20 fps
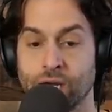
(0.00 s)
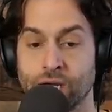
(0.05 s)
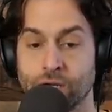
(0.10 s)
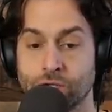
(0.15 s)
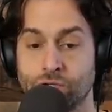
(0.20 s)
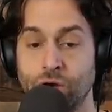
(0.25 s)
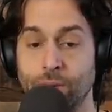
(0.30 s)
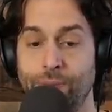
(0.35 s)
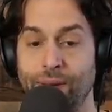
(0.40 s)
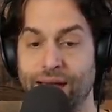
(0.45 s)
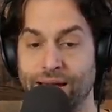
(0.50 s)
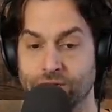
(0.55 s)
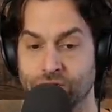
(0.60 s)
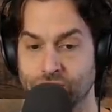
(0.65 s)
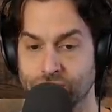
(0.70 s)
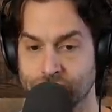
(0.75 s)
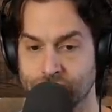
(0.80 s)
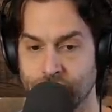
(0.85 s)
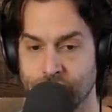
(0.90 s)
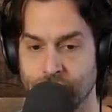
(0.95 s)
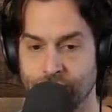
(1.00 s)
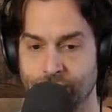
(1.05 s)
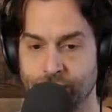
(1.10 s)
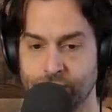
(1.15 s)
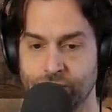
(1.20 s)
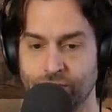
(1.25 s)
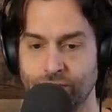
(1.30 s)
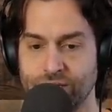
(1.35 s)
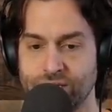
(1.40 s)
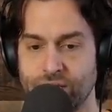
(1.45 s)
TripActions.
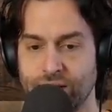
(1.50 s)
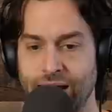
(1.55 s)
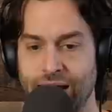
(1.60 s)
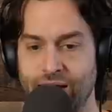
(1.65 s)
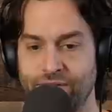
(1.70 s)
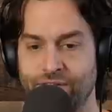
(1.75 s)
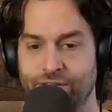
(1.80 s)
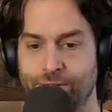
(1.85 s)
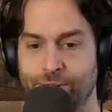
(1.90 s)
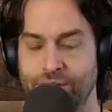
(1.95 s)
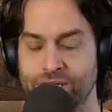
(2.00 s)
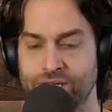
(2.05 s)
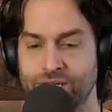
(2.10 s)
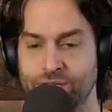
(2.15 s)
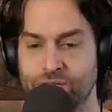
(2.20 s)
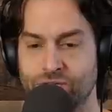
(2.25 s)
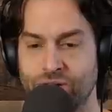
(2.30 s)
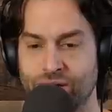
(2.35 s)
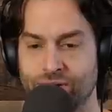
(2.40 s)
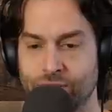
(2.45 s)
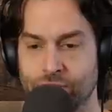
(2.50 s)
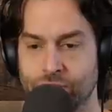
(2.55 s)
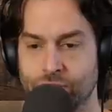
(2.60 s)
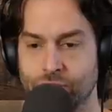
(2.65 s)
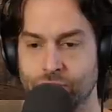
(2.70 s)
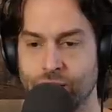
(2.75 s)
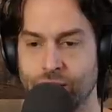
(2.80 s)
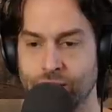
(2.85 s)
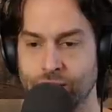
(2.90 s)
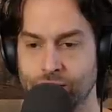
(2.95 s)
There's a reason half of business travelers
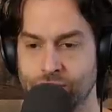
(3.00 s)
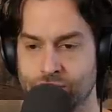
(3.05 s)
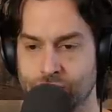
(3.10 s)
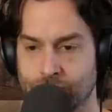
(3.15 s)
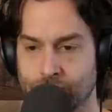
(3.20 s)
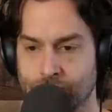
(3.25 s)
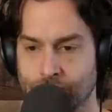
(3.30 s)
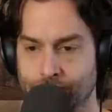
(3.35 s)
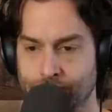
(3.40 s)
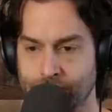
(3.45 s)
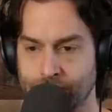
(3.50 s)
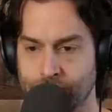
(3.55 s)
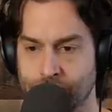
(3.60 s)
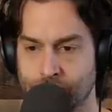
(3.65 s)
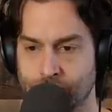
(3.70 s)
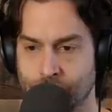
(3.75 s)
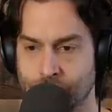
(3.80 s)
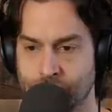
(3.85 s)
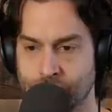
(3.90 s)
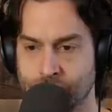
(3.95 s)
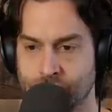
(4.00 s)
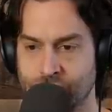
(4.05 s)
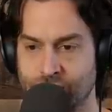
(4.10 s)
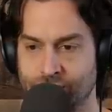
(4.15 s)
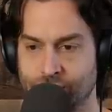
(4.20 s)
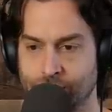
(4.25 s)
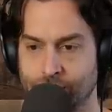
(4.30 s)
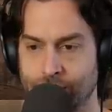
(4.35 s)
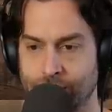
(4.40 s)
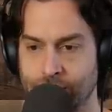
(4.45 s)
do not use their company's chosen
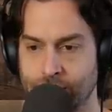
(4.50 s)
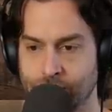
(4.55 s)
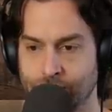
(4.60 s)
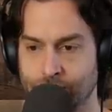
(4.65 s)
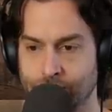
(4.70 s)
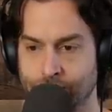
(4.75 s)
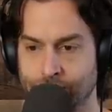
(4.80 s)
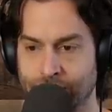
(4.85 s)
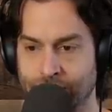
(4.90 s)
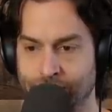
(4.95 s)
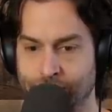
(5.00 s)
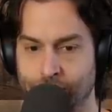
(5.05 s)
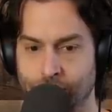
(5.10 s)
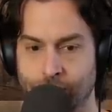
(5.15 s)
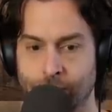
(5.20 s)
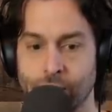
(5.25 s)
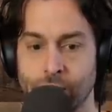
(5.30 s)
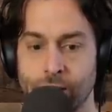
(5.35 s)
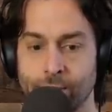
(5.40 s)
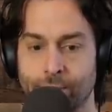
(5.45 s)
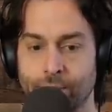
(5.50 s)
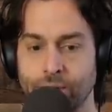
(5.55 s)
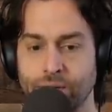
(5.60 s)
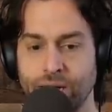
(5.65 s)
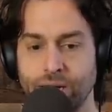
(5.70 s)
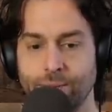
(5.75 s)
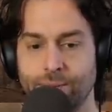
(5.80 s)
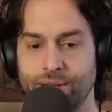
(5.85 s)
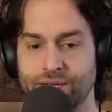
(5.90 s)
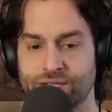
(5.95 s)
travel management platform.
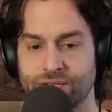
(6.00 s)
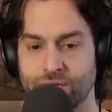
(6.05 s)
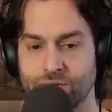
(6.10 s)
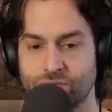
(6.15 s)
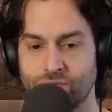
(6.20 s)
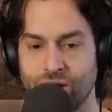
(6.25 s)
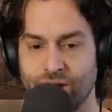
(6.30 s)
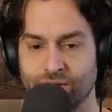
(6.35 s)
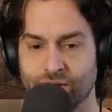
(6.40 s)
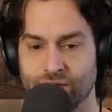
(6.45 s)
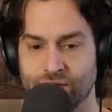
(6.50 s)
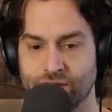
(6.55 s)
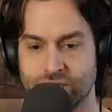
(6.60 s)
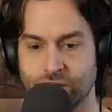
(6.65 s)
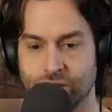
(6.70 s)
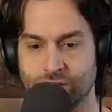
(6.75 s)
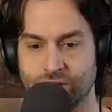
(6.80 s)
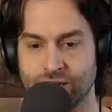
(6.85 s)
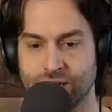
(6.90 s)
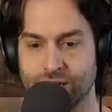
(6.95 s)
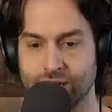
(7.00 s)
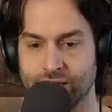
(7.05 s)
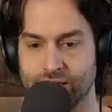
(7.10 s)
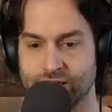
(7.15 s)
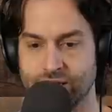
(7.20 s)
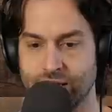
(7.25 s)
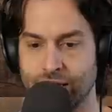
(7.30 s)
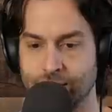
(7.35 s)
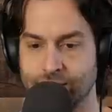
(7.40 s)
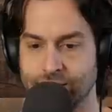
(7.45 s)
Booking business travel is still
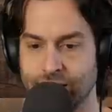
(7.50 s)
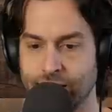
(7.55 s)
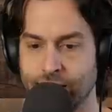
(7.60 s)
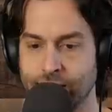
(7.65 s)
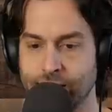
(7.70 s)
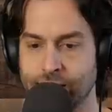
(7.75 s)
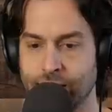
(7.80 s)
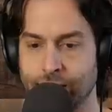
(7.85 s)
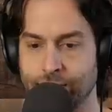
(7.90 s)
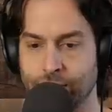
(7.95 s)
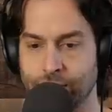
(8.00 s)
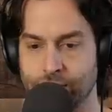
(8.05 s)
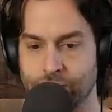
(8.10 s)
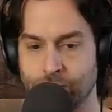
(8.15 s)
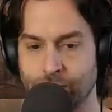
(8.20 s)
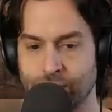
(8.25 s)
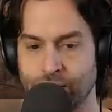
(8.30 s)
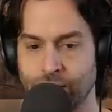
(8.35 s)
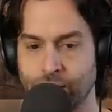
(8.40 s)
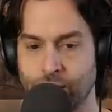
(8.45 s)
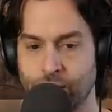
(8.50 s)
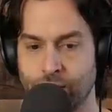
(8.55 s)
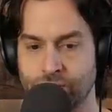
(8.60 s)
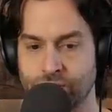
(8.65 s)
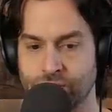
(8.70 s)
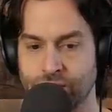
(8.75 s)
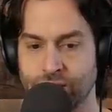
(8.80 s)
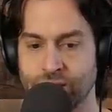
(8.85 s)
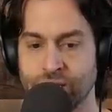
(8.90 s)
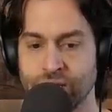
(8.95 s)
ridiculously outdated, time-consuming, and
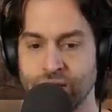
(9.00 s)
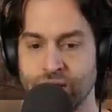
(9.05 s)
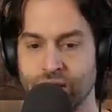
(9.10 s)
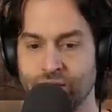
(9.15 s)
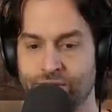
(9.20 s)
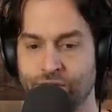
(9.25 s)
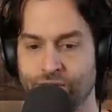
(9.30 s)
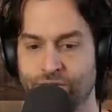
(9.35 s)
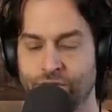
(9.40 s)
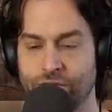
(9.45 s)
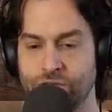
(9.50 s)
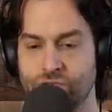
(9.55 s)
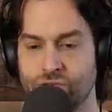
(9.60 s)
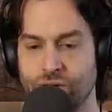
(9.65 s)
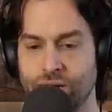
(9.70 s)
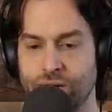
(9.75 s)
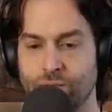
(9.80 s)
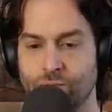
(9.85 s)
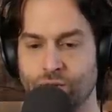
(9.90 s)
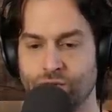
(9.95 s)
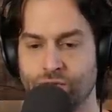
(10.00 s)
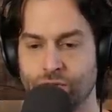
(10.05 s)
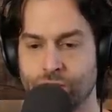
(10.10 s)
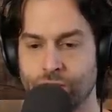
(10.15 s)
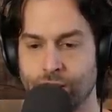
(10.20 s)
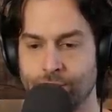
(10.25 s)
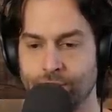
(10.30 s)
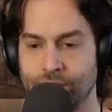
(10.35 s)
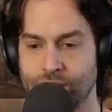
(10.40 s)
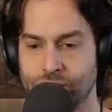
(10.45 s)
costly. If you're frustrated with your
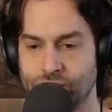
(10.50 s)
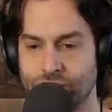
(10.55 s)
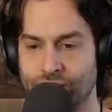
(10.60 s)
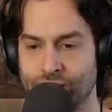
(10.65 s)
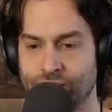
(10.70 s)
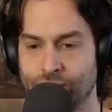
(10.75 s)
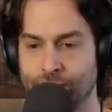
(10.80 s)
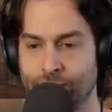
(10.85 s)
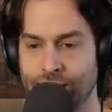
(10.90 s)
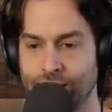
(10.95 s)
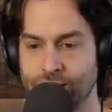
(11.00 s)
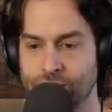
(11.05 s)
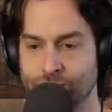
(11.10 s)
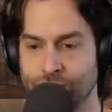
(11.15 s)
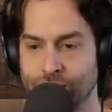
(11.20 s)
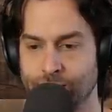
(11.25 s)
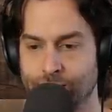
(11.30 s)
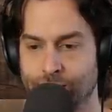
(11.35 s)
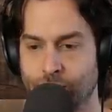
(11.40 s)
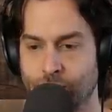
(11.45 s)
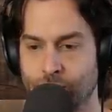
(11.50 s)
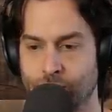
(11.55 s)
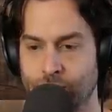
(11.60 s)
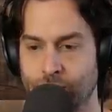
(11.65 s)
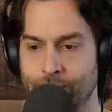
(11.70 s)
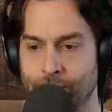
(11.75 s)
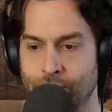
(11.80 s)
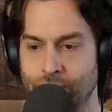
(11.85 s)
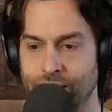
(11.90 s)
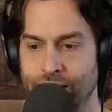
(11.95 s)
company's travel management
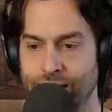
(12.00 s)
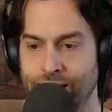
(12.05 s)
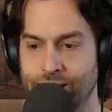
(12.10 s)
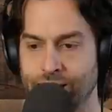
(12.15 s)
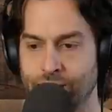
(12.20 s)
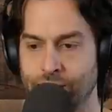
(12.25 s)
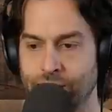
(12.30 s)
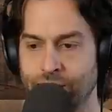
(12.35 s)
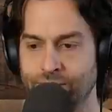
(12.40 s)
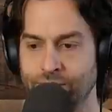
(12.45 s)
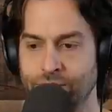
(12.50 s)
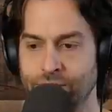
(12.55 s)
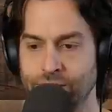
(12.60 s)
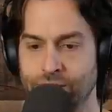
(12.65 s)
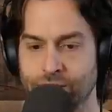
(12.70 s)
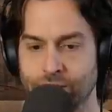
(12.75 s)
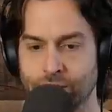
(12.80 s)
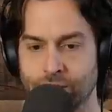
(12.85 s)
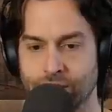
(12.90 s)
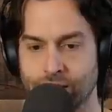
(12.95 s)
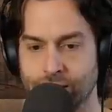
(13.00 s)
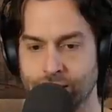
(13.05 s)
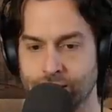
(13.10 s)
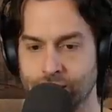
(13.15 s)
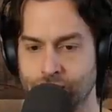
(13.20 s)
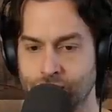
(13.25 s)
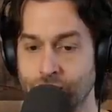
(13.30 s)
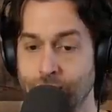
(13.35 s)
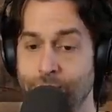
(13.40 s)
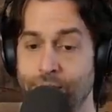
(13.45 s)
program or lack thereof, you need to look
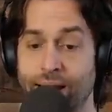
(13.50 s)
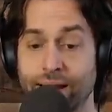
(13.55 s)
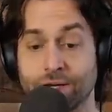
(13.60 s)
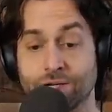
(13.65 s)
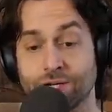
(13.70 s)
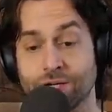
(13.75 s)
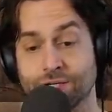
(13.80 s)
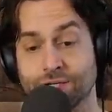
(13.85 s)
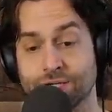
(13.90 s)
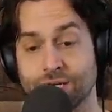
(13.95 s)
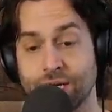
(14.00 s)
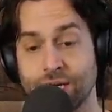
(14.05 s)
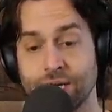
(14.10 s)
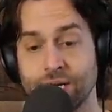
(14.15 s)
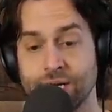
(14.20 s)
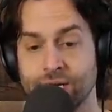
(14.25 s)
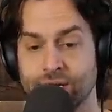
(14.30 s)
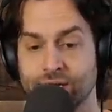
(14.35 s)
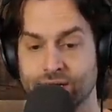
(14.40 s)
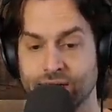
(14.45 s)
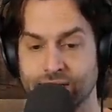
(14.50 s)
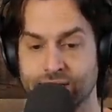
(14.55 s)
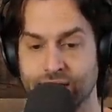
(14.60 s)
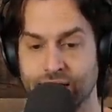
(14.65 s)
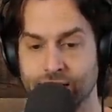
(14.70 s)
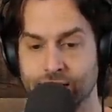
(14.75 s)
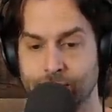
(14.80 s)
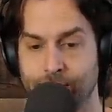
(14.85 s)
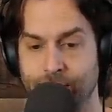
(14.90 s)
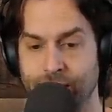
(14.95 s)
into TripActions. They
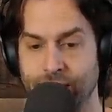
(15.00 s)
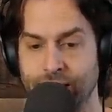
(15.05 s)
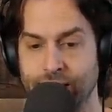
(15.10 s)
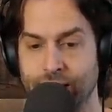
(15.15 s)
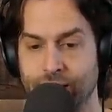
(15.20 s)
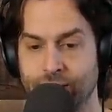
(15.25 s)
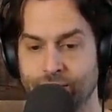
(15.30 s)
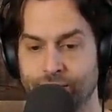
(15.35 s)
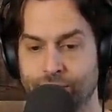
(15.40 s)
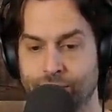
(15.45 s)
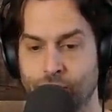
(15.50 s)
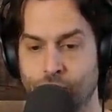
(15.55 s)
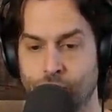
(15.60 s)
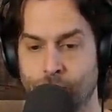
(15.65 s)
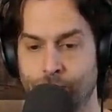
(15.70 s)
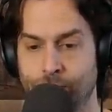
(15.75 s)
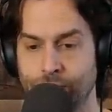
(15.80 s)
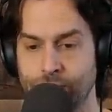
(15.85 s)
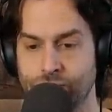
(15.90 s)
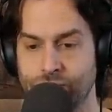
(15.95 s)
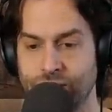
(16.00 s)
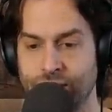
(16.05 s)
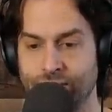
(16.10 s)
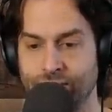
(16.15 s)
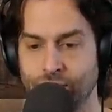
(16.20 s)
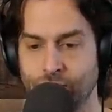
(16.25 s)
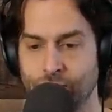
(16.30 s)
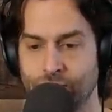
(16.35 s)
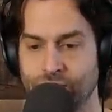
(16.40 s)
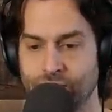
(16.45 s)
take the pain out of corporate
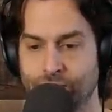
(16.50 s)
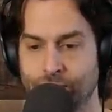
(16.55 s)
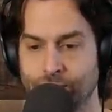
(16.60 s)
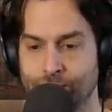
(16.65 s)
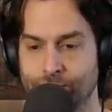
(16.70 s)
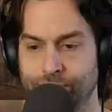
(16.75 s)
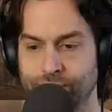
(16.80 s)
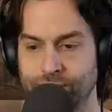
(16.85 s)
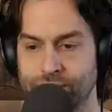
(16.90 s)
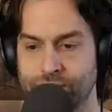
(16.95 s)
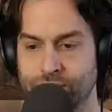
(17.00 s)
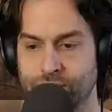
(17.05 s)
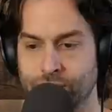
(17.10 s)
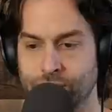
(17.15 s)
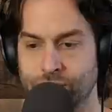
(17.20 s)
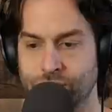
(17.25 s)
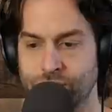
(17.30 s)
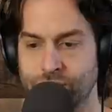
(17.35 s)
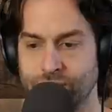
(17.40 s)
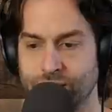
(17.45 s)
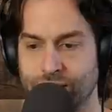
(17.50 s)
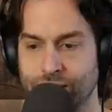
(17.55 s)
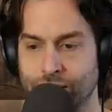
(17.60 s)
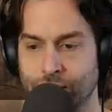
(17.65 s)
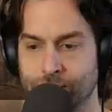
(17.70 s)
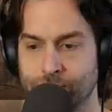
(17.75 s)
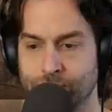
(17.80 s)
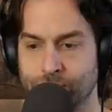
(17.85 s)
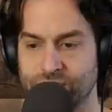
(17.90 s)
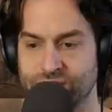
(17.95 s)
travel with a complete solution that
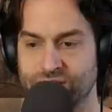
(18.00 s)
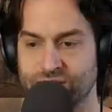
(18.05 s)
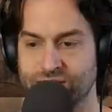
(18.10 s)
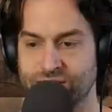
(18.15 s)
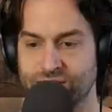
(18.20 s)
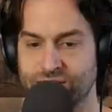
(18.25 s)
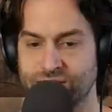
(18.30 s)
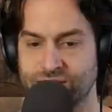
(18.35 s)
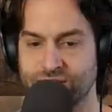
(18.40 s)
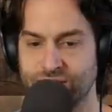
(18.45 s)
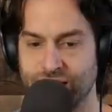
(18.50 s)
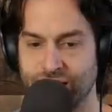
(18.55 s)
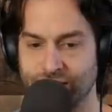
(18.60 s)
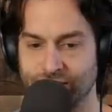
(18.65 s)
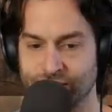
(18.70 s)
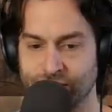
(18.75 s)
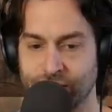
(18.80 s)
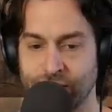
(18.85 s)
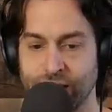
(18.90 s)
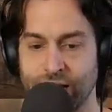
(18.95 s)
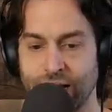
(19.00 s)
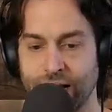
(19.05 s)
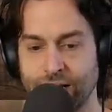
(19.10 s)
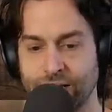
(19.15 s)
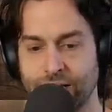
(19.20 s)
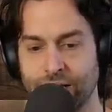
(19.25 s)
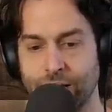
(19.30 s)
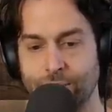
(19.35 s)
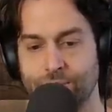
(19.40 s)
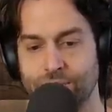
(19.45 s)
helps businesses save
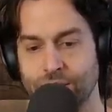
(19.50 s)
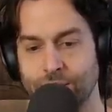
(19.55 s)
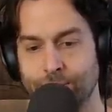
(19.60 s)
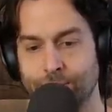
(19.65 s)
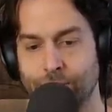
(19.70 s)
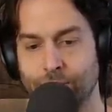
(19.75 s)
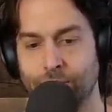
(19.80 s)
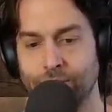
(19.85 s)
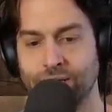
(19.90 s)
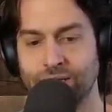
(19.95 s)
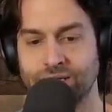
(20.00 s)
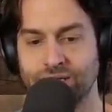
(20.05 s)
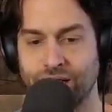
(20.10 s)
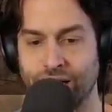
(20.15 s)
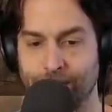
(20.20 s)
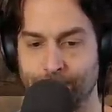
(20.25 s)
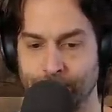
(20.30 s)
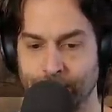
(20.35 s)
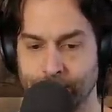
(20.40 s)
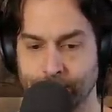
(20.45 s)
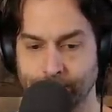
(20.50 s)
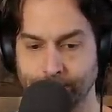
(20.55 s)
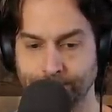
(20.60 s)
and keeps employees happy.